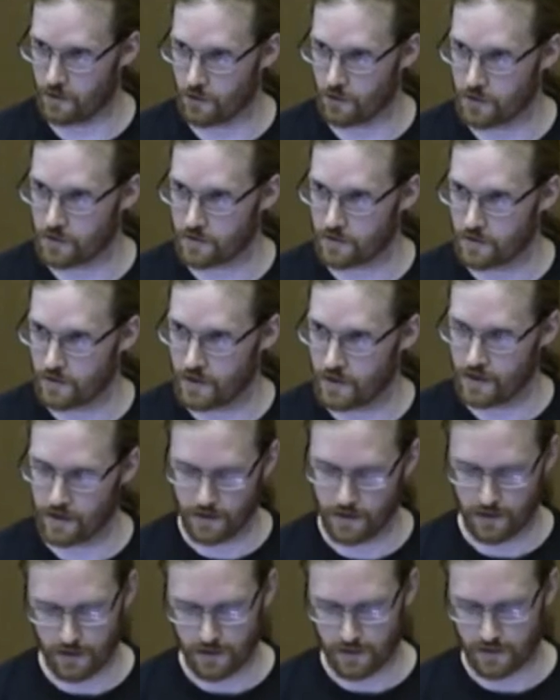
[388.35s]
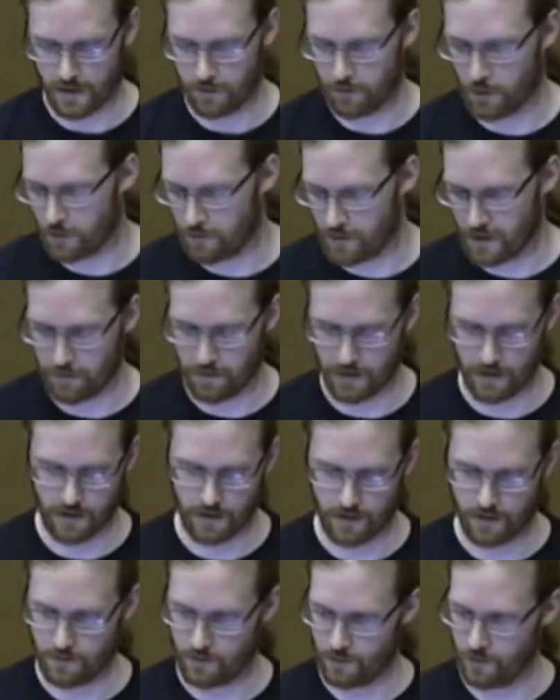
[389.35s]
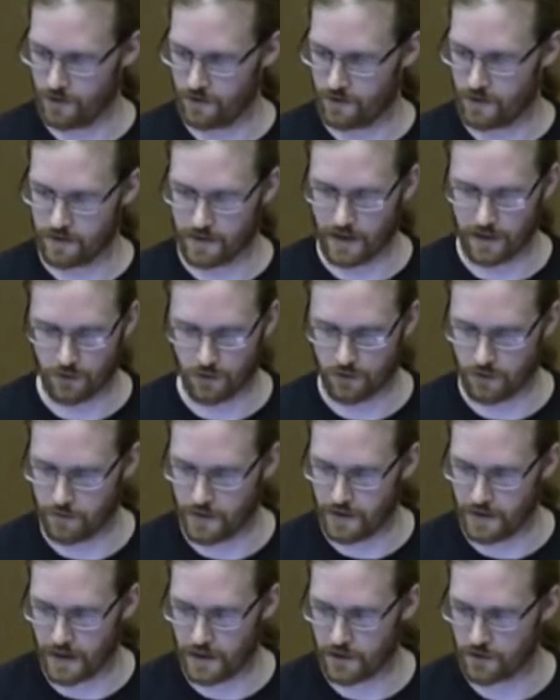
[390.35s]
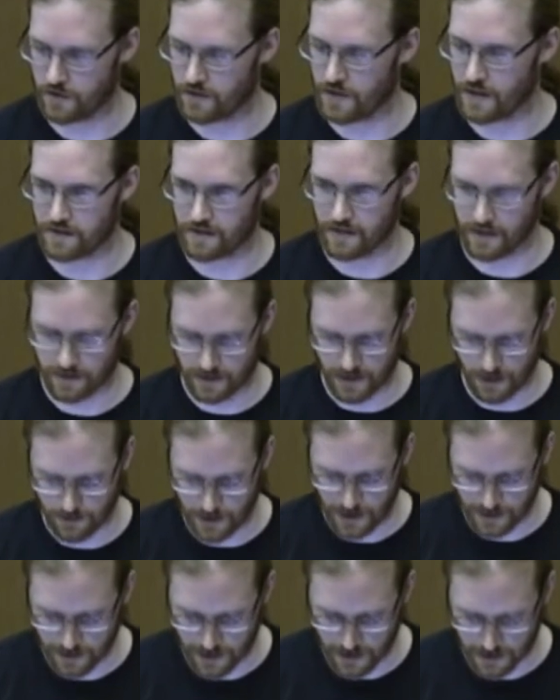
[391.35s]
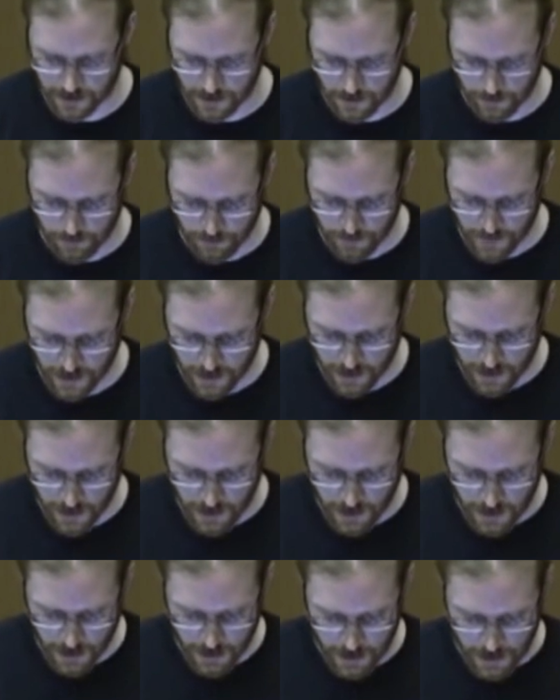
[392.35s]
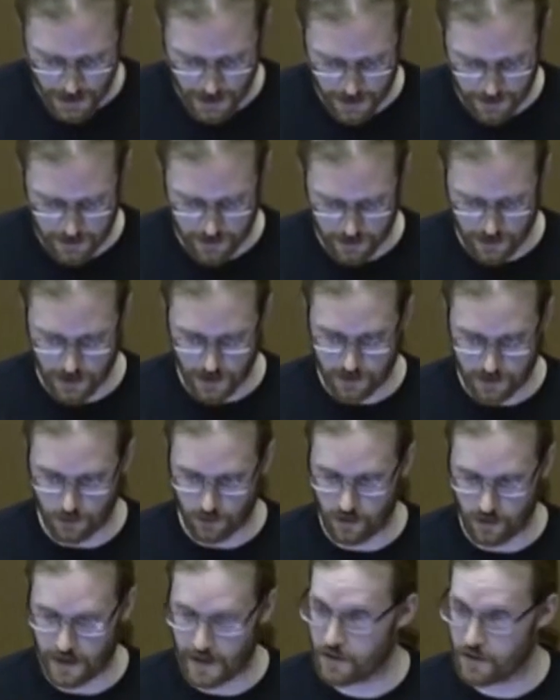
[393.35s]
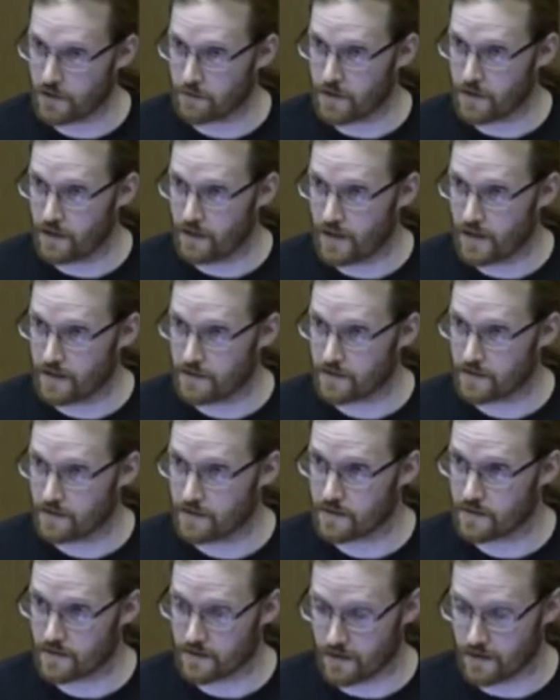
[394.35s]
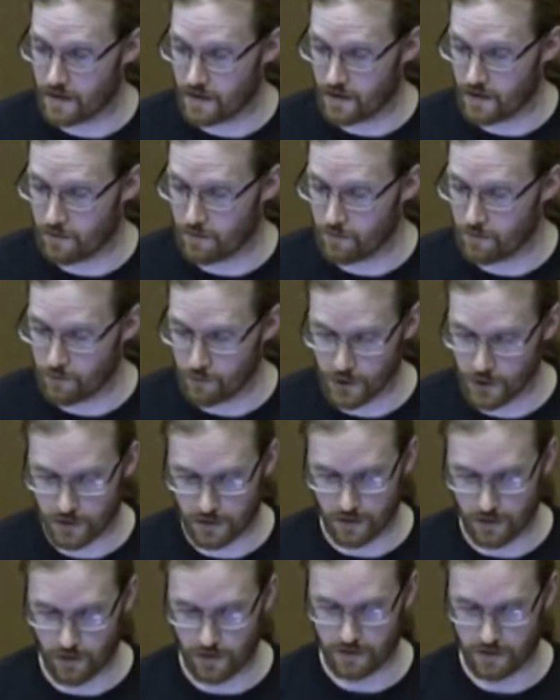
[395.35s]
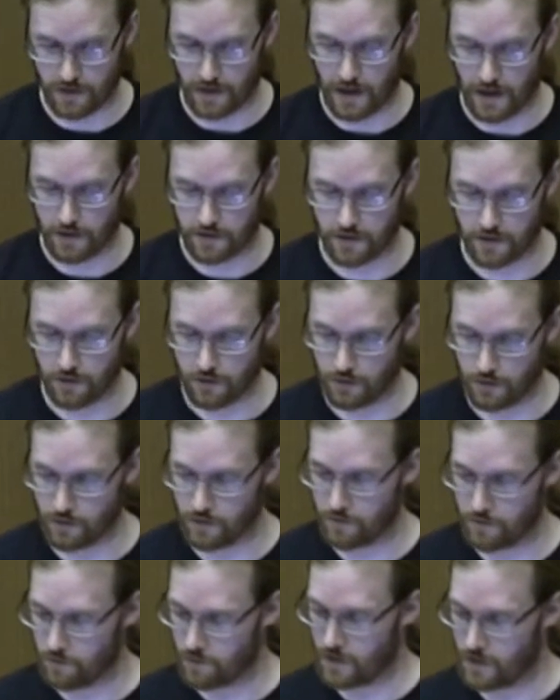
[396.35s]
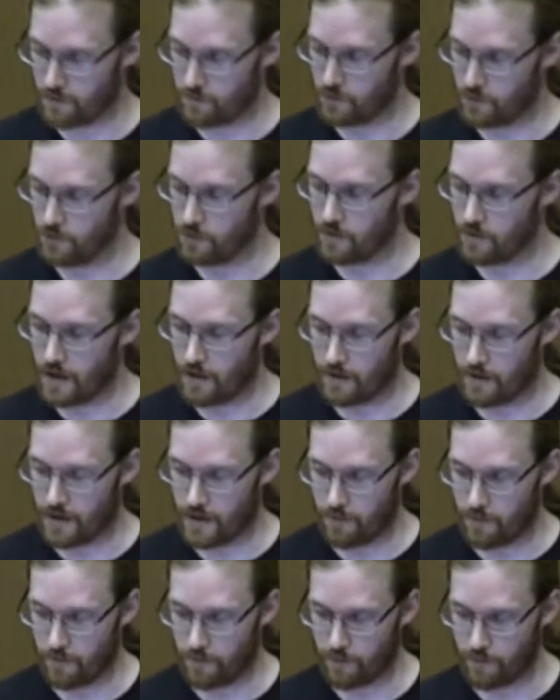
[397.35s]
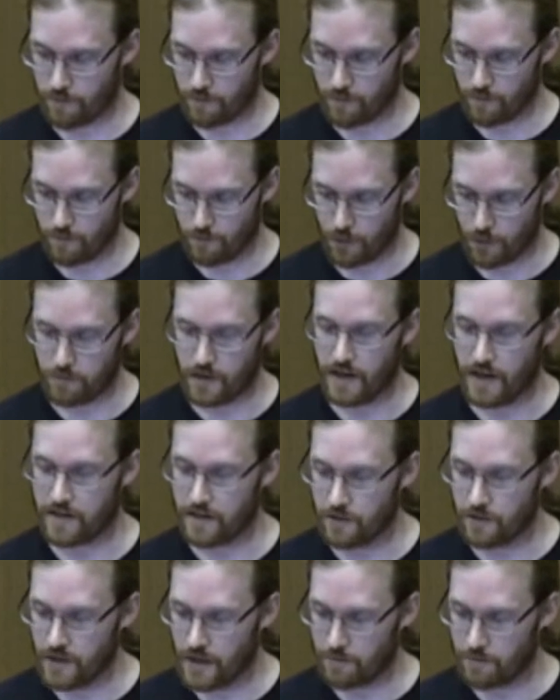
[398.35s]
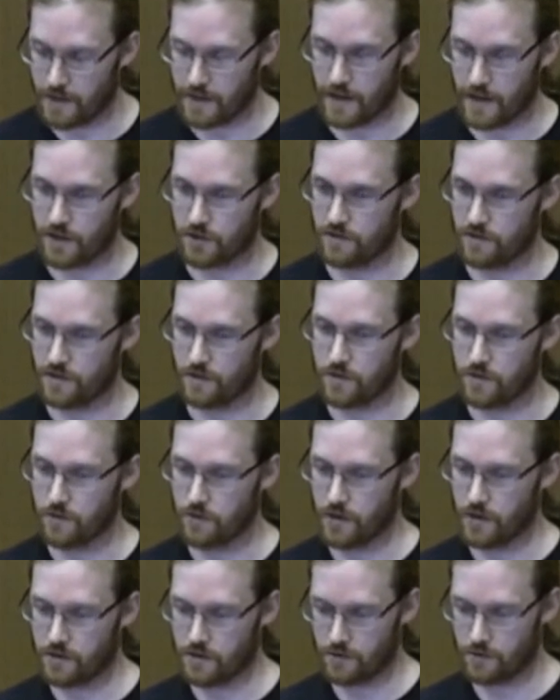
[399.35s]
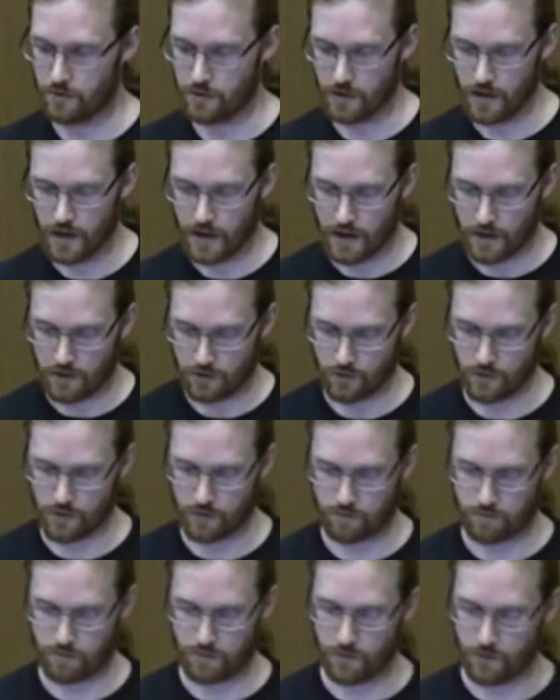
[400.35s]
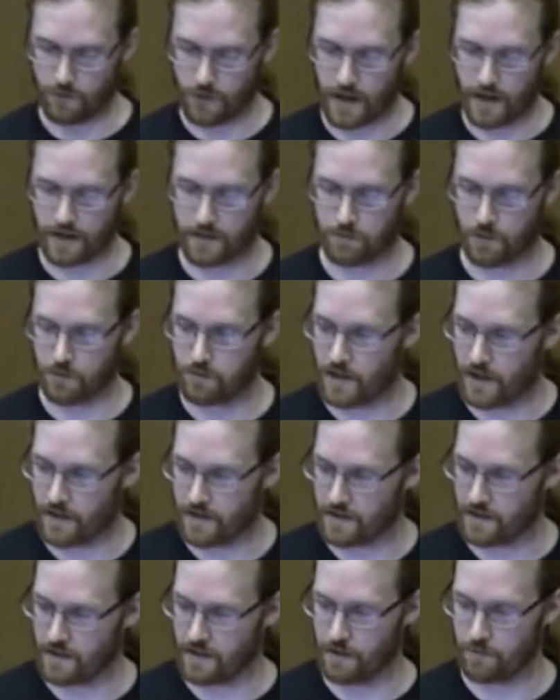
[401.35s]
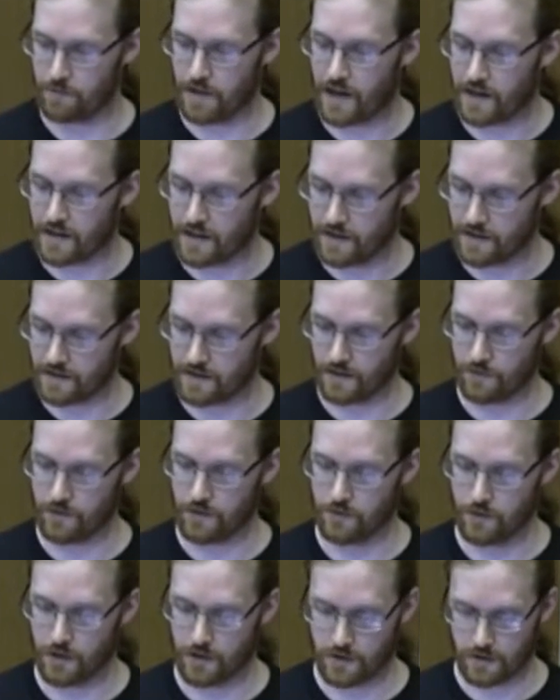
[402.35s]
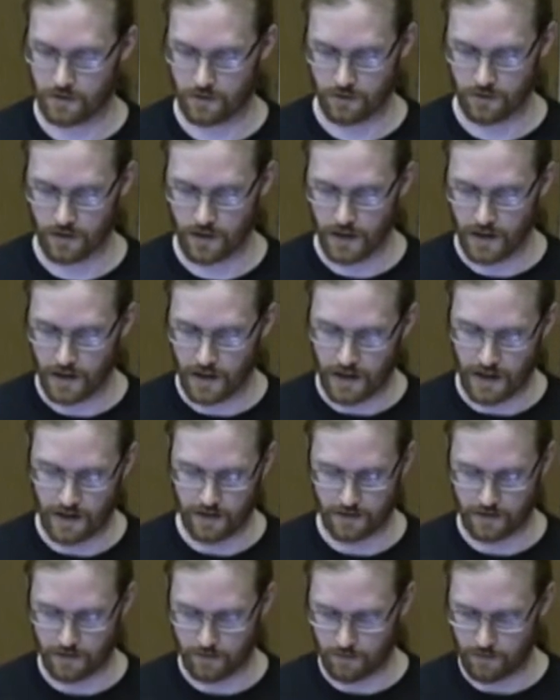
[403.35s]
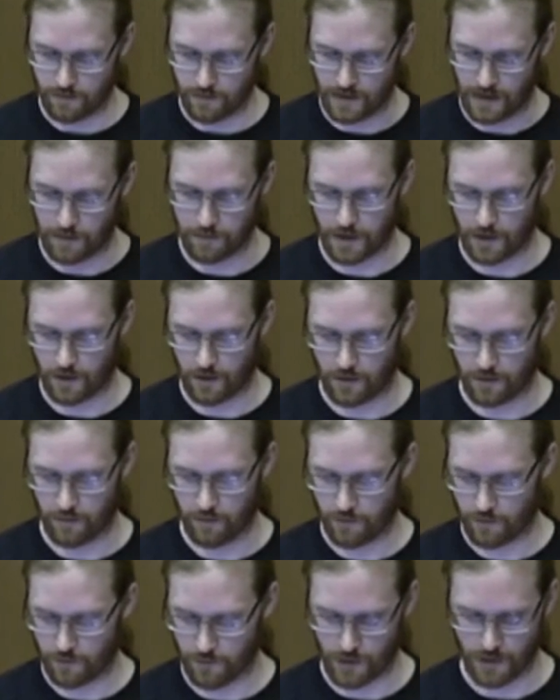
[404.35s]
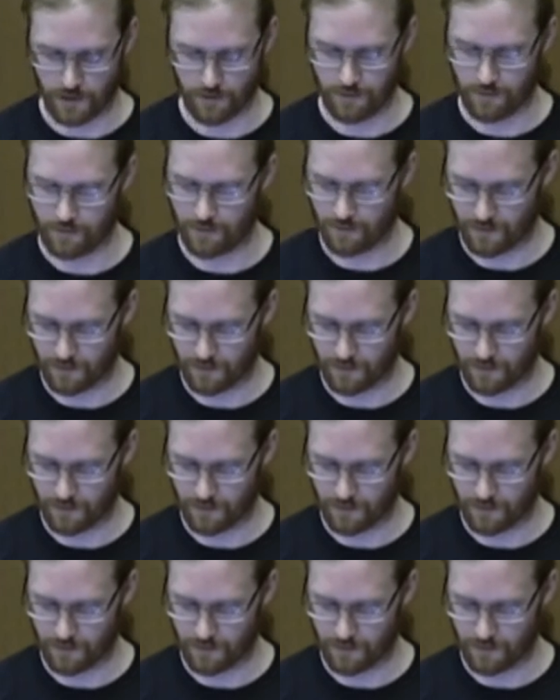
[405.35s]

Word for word: code. Some more people doing things like documentation, testing, stuff like that. And it's all LGPL licensed, which also allows you to do proprietary applications if you want to write proprietary plugins if you want to, and somehow, well,